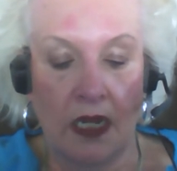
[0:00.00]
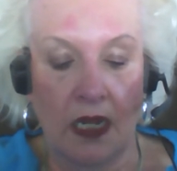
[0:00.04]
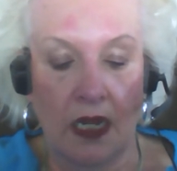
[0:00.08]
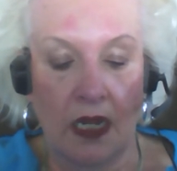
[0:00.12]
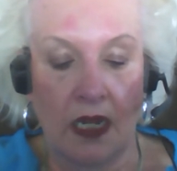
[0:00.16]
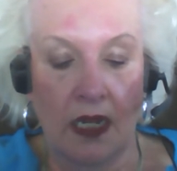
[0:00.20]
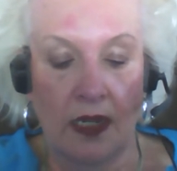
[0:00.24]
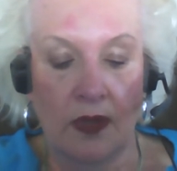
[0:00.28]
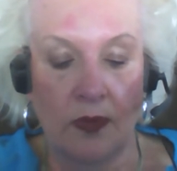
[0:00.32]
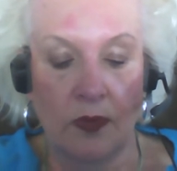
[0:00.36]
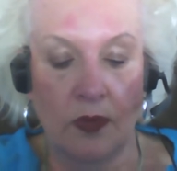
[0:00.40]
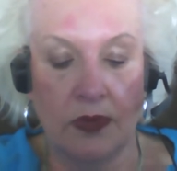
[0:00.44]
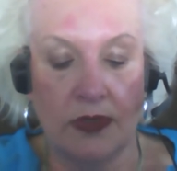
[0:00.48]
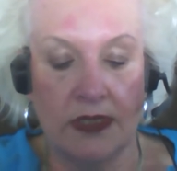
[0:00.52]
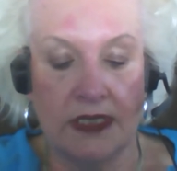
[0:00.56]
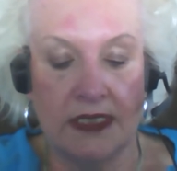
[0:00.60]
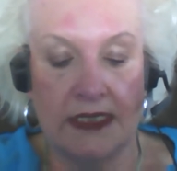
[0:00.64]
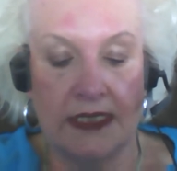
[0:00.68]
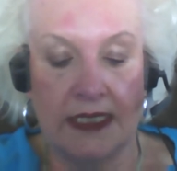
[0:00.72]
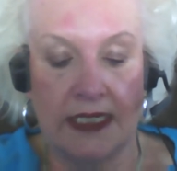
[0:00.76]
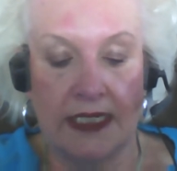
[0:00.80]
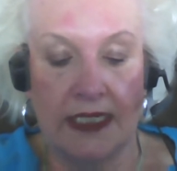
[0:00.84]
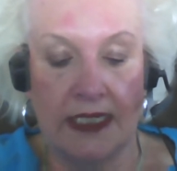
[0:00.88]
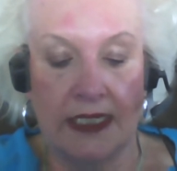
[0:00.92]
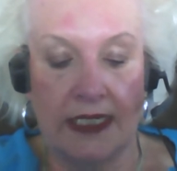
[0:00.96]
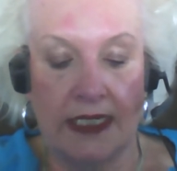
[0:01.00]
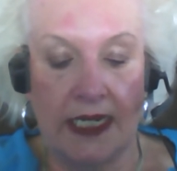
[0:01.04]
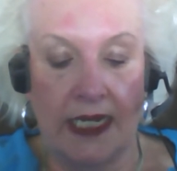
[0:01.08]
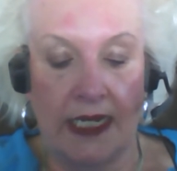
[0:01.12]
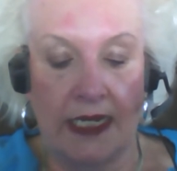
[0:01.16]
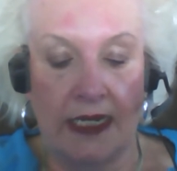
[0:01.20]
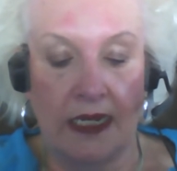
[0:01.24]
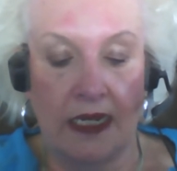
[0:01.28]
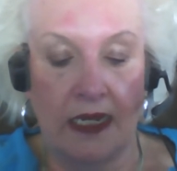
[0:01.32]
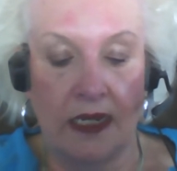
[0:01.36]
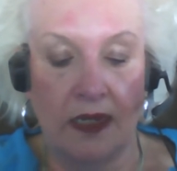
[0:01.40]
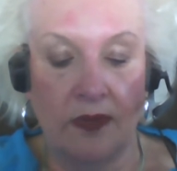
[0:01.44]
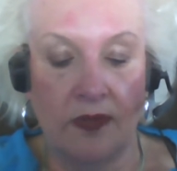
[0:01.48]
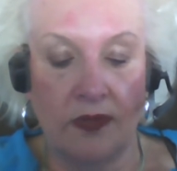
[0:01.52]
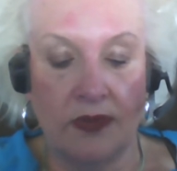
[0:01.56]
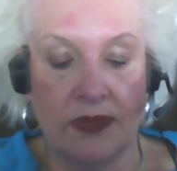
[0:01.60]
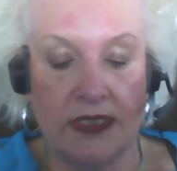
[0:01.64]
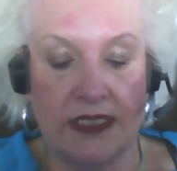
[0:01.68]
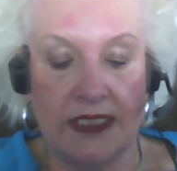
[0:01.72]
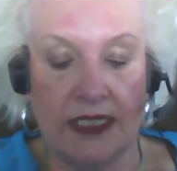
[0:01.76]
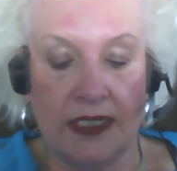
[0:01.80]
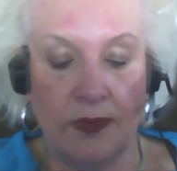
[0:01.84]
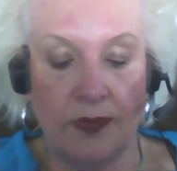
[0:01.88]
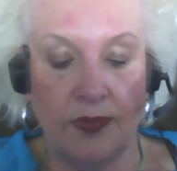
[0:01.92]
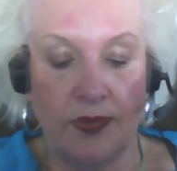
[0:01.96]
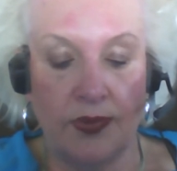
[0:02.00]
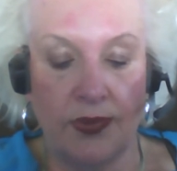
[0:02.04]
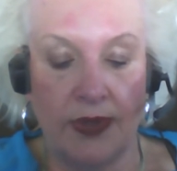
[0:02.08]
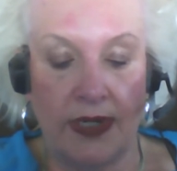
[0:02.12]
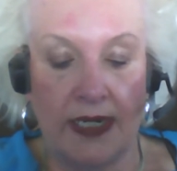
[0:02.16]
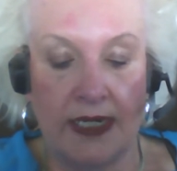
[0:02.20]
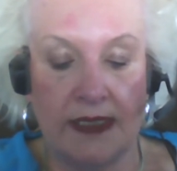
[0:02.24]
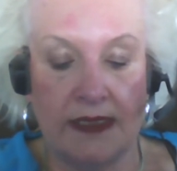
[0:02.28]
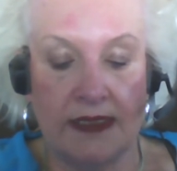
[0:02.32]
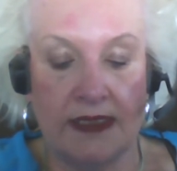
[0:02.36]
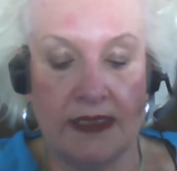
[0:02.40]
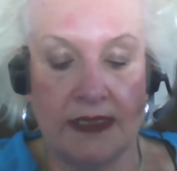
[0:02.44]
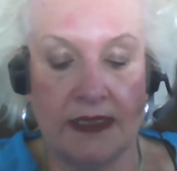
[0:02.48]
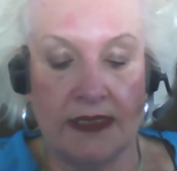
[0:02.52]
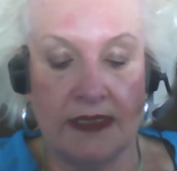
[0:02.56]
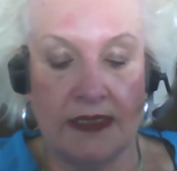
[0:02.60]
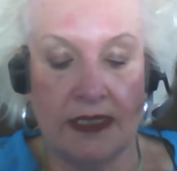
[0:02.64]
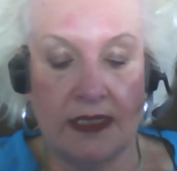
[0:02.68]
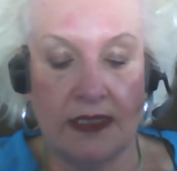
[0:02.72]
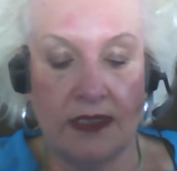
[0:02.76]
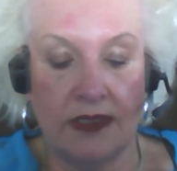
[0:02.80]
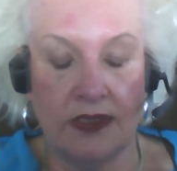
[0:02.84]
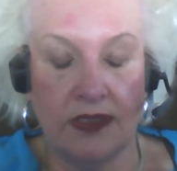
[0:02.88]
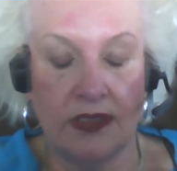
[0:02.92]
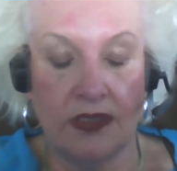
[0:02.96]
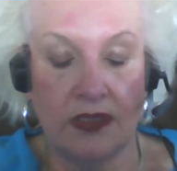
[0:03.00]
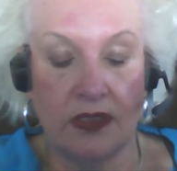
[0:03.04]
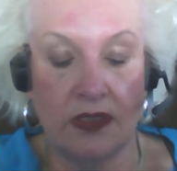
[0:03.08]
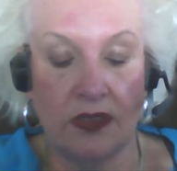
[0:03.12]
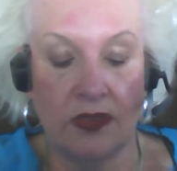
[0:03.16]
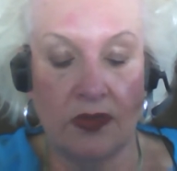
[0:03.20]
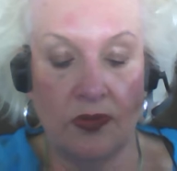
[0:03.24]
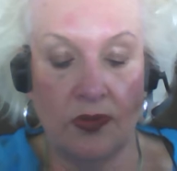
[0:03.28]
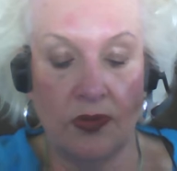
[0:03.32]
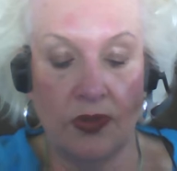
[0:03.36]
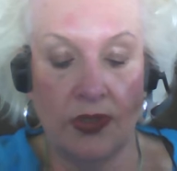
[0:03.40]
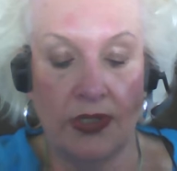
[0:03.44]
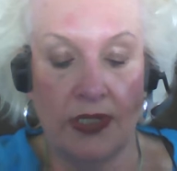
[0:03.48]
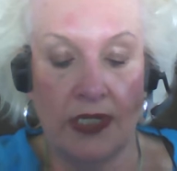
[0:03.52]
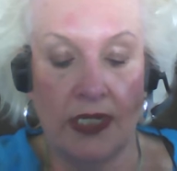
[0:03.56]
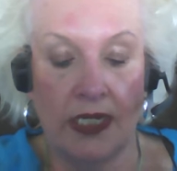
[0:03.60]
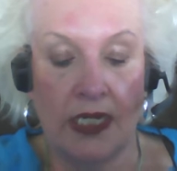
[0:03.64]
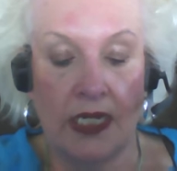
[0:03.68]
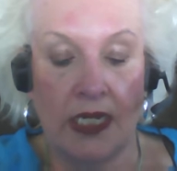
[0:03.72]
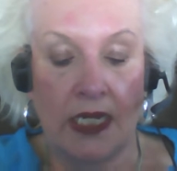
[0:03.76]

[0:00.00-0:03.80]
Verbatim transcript: I will sing, yea, I will sing praises unto the Lord.